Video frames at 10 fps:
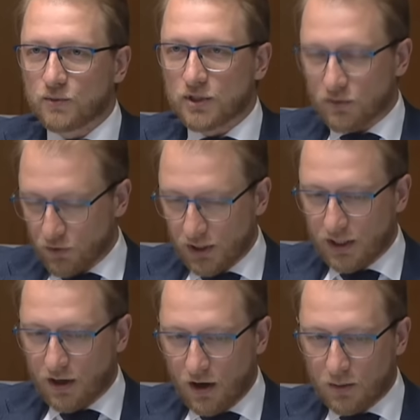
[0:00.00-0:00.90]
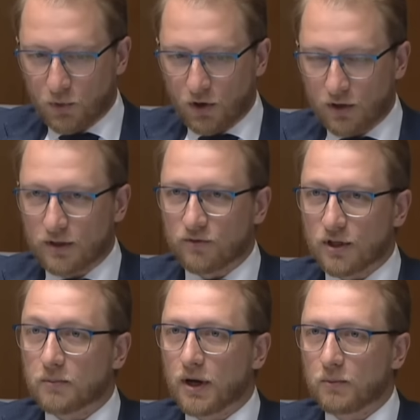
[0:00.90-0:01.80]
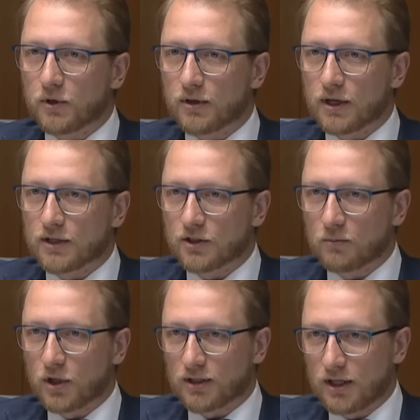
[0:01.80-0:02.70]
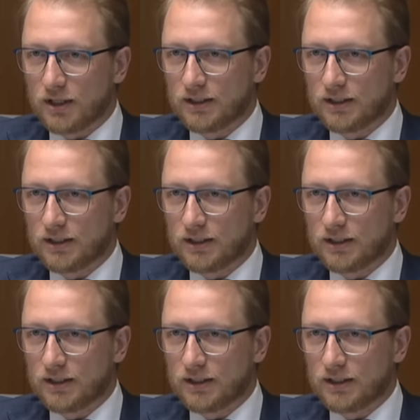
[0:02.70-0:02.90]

Was this really a high priority for the department at a time like that?